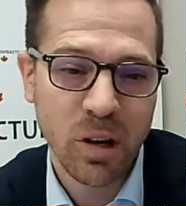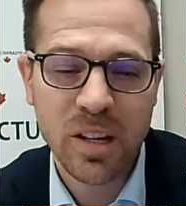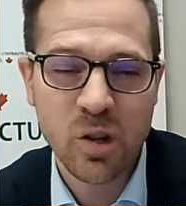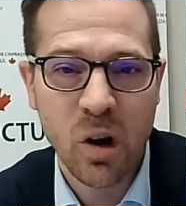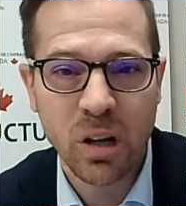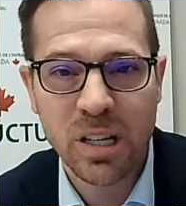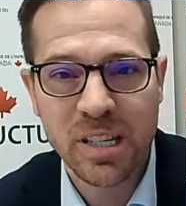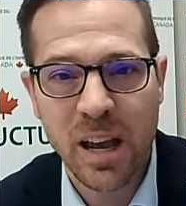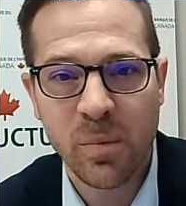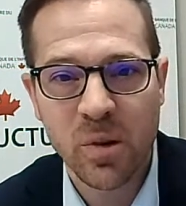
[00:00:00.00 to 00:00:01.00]
These are all
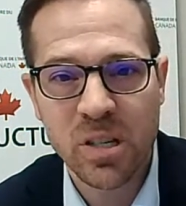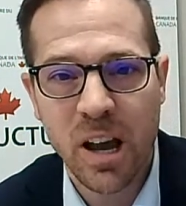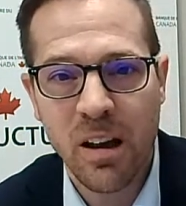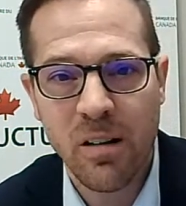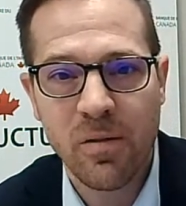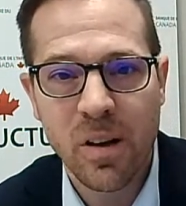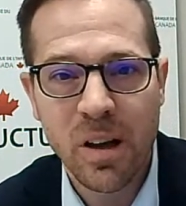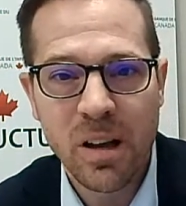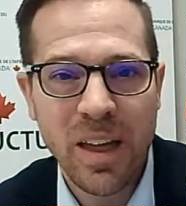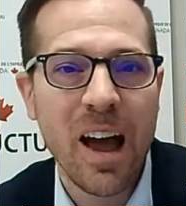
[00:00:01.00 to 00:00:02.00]
examples of
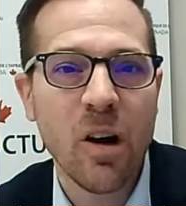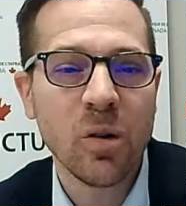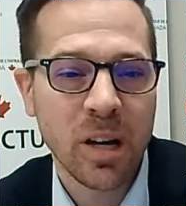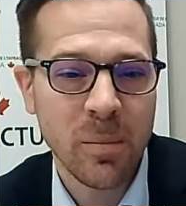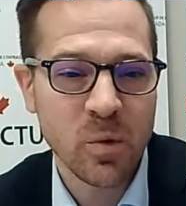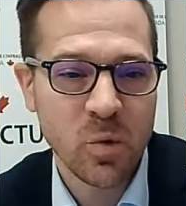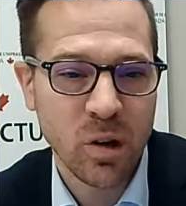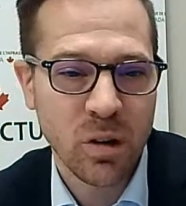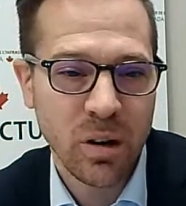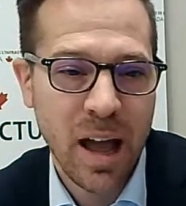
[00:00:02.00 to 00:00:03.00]
the outcomes
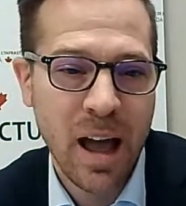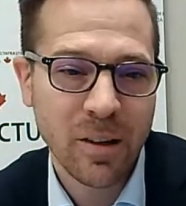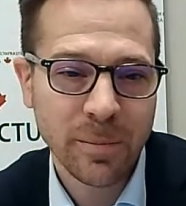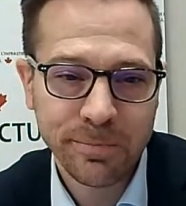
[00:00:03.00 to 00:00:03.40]
we're having.